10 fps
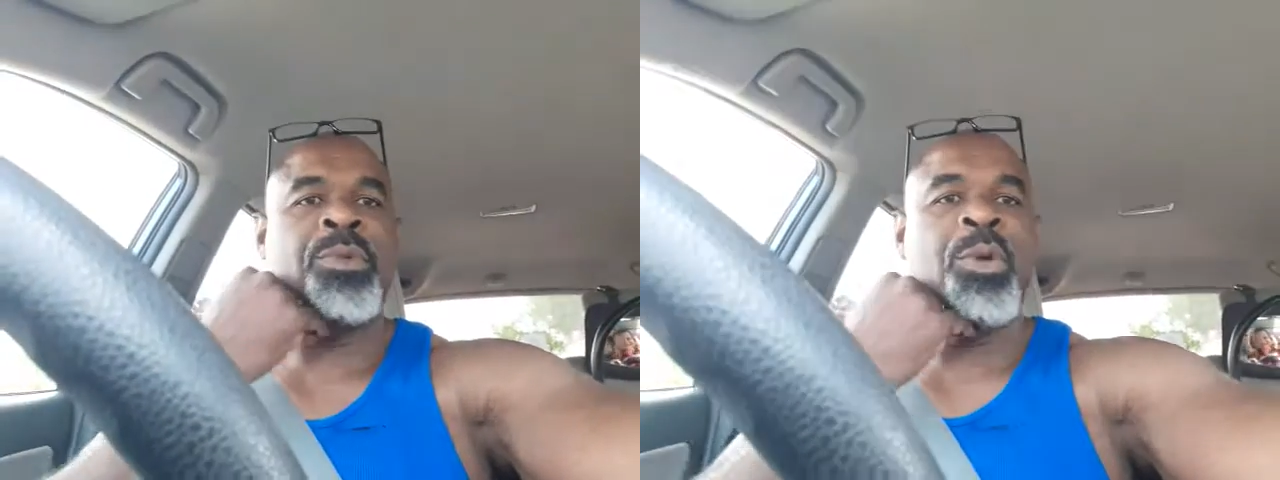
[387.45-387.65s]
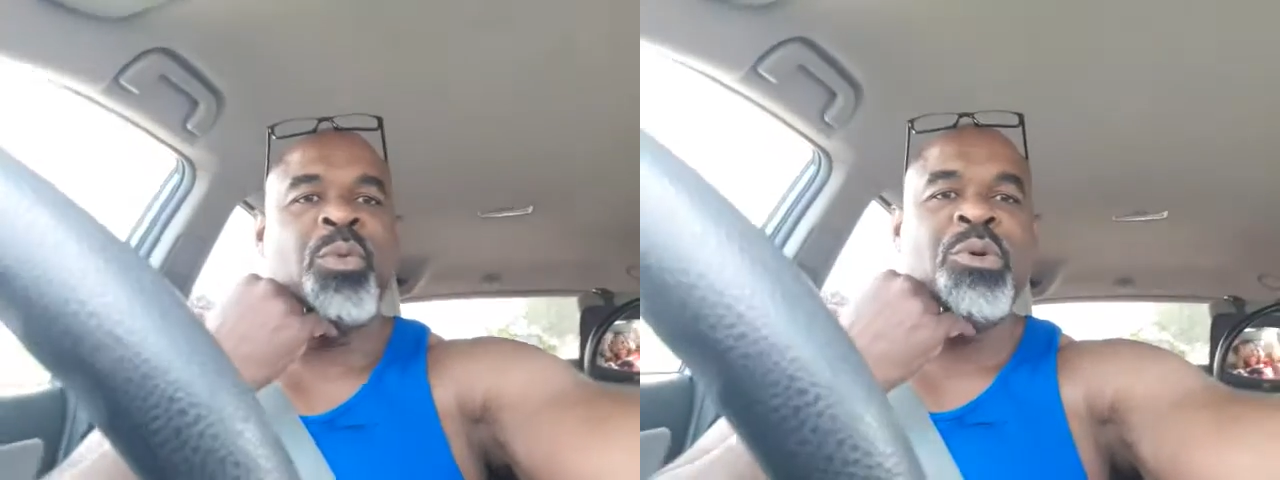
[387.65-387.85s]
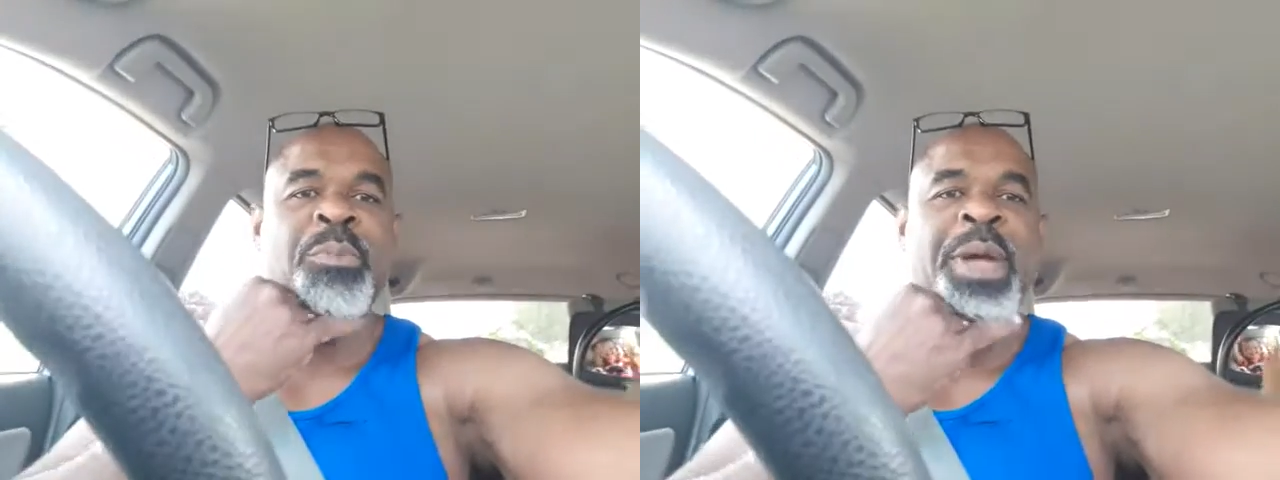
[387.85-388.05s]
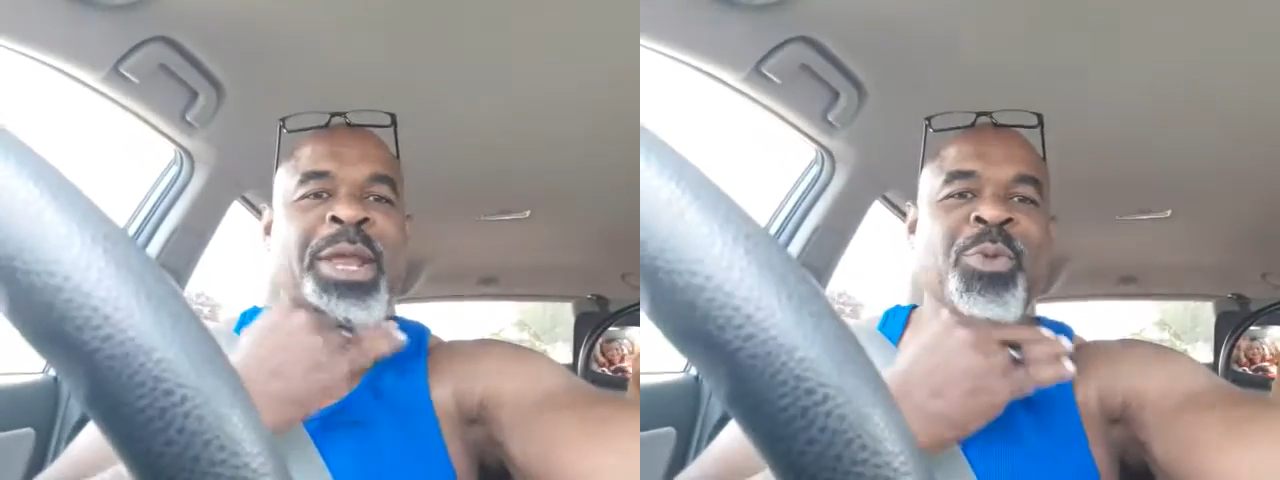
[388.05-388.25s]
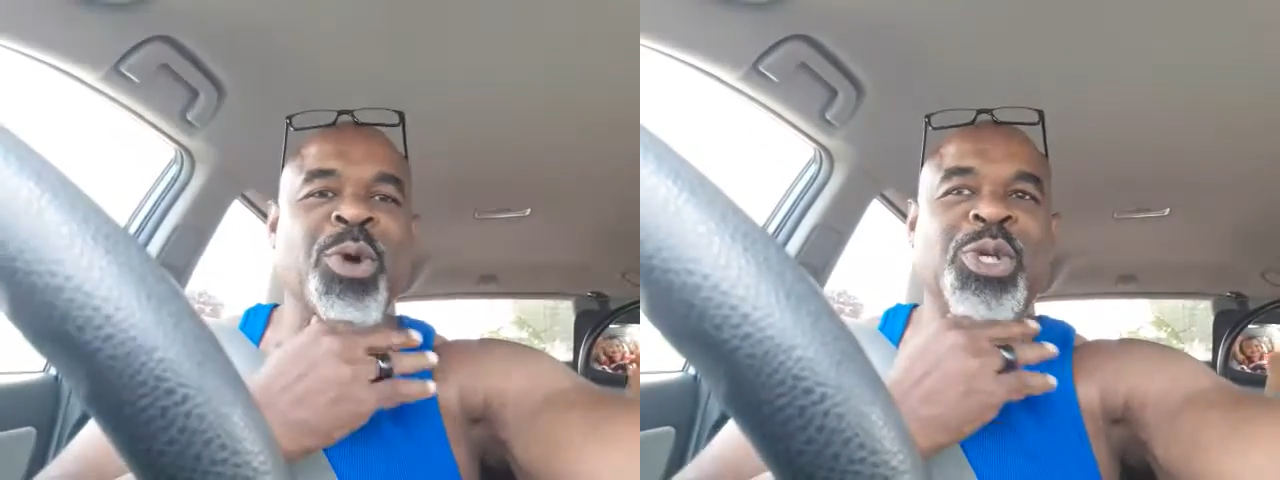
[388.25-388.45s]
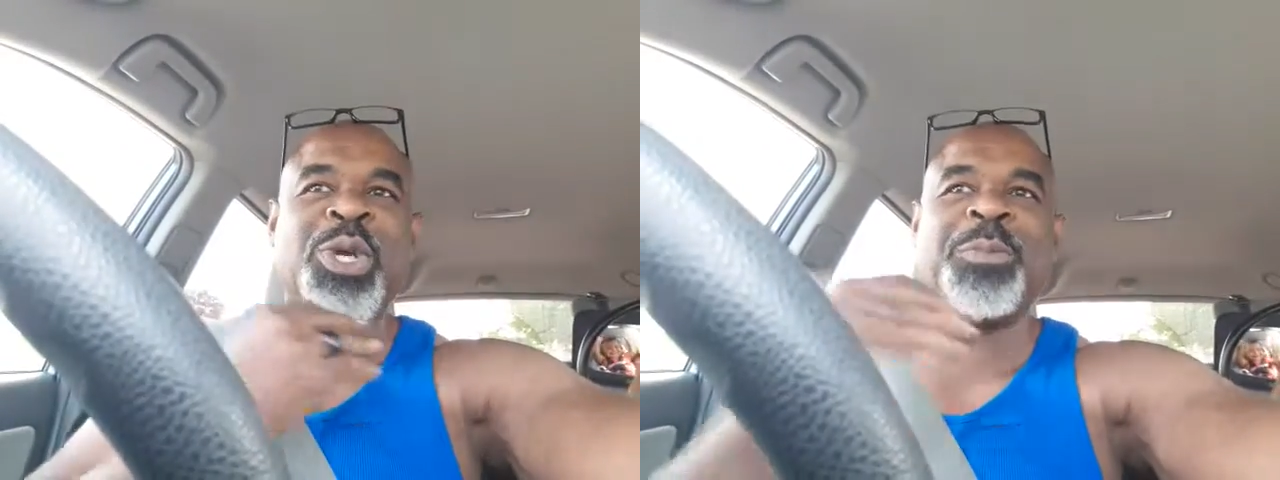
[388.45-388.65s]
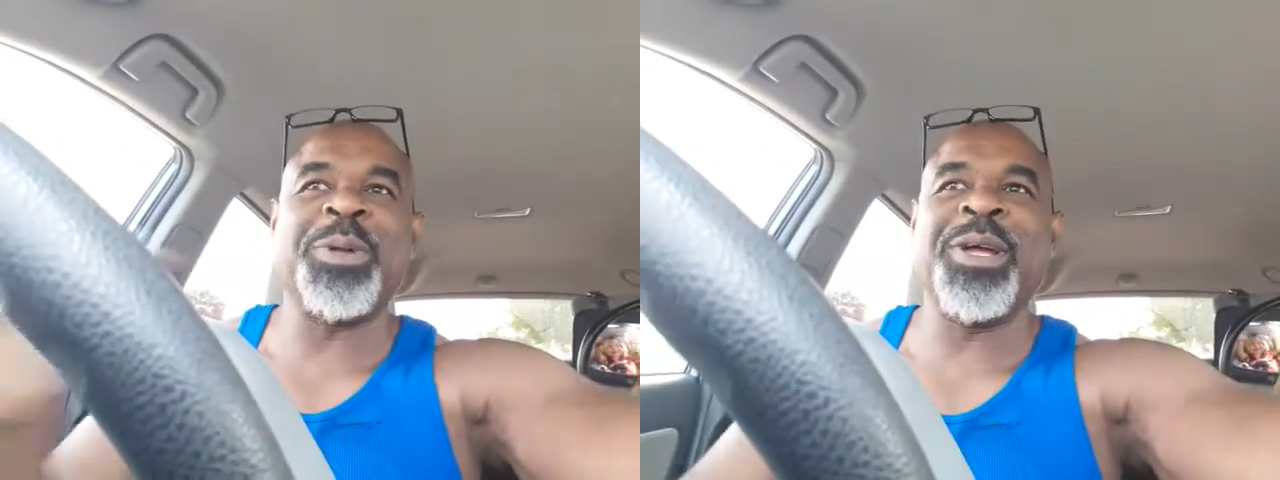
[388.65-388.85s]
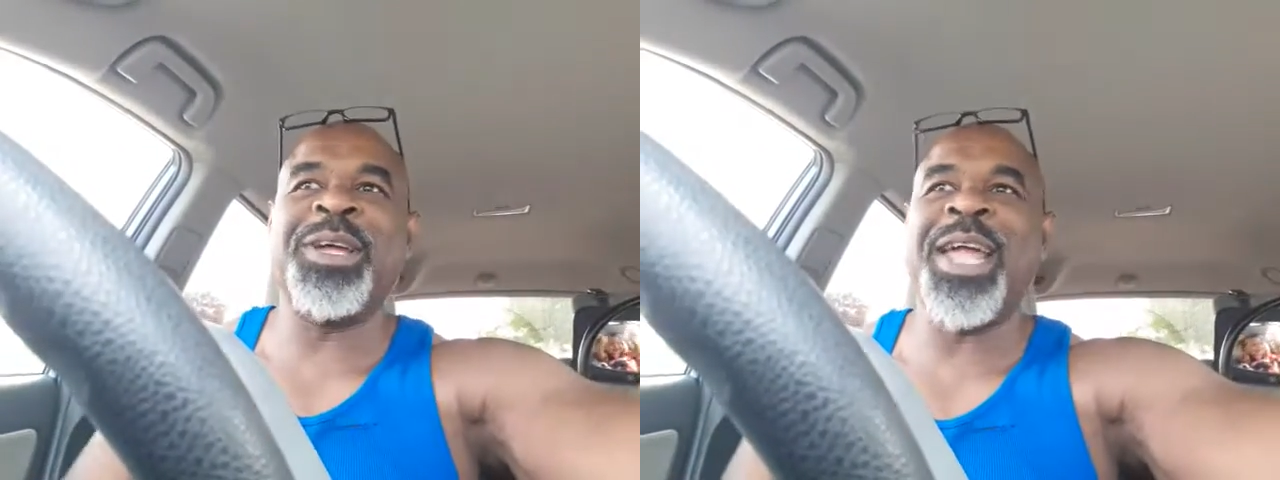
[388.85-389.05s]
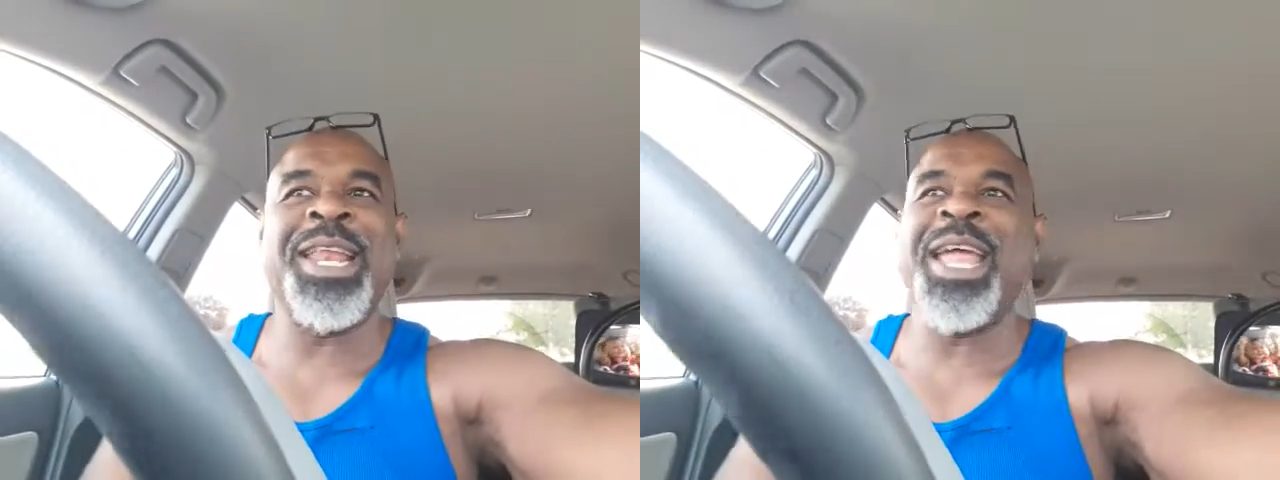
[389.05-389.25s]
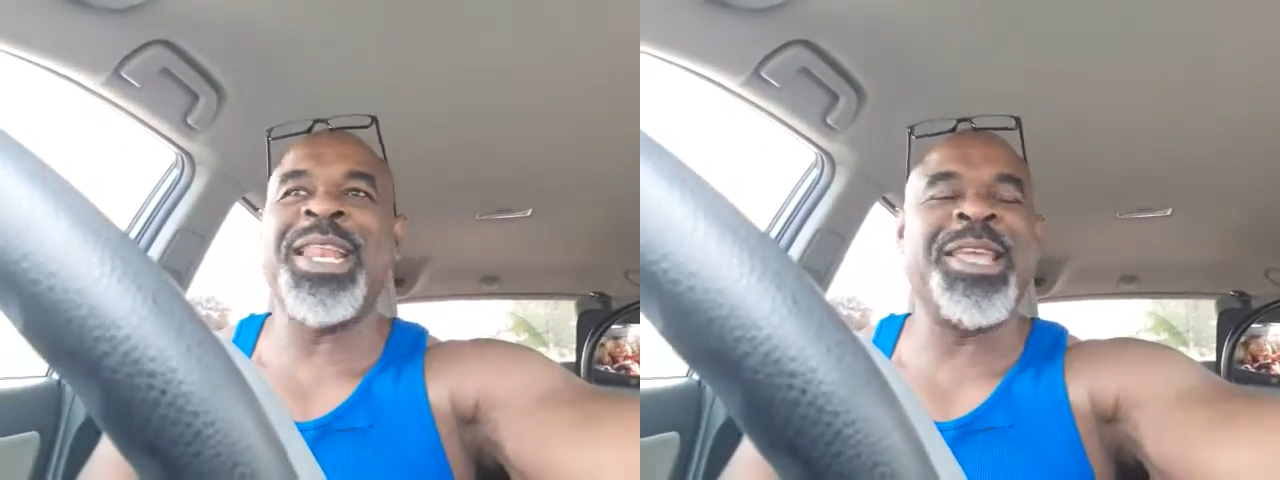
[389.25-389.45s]
We were made to worship
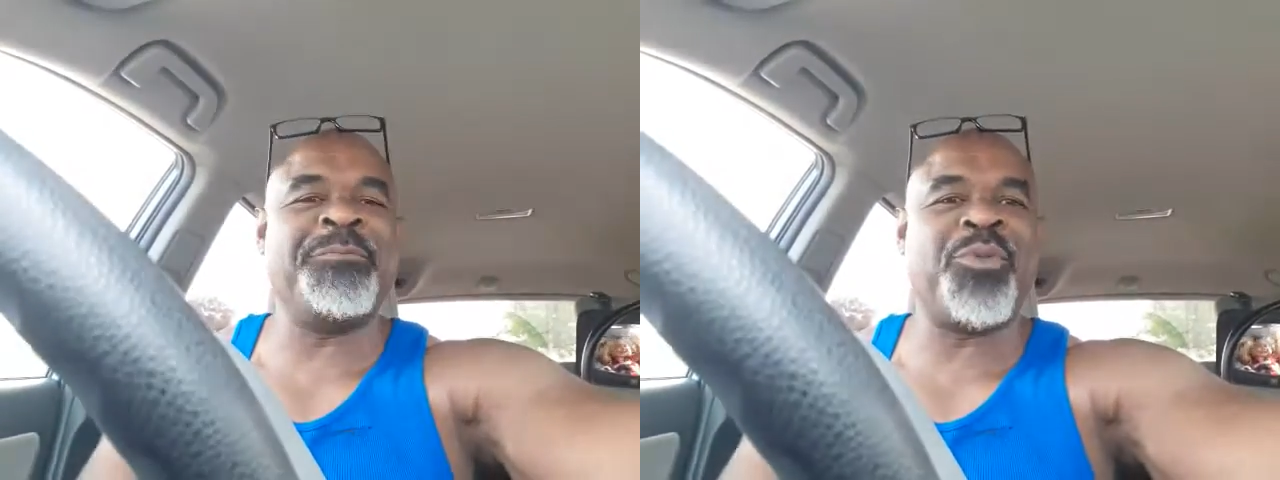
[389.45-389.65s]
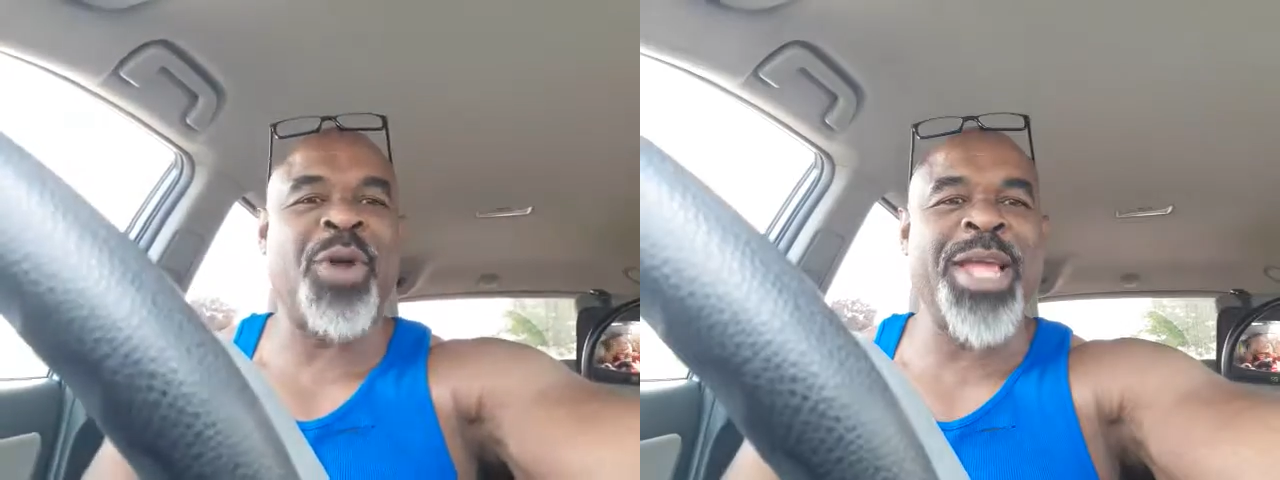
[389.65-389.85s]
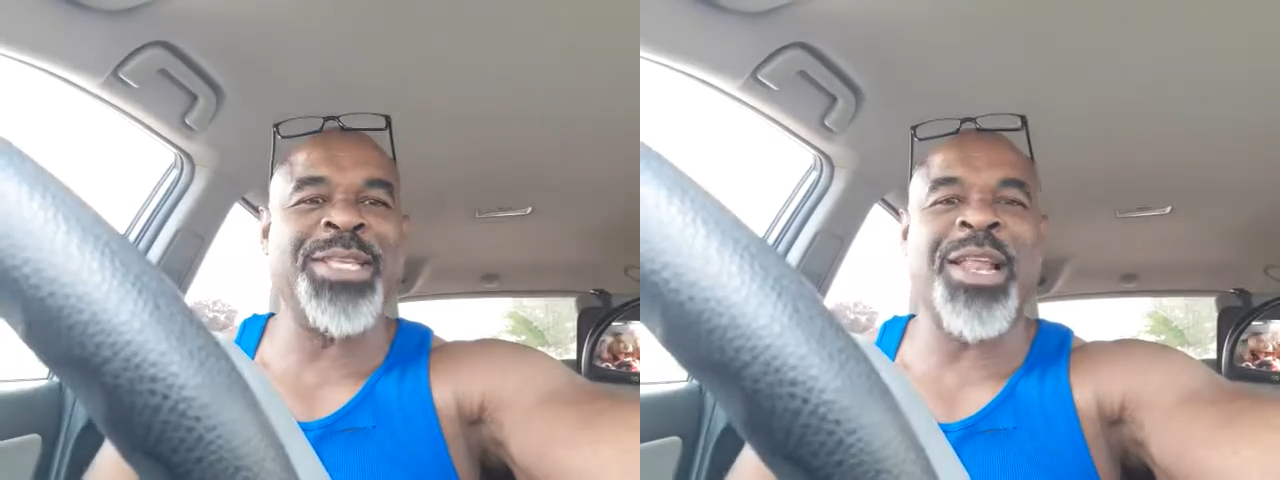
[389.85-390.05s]
and give praise and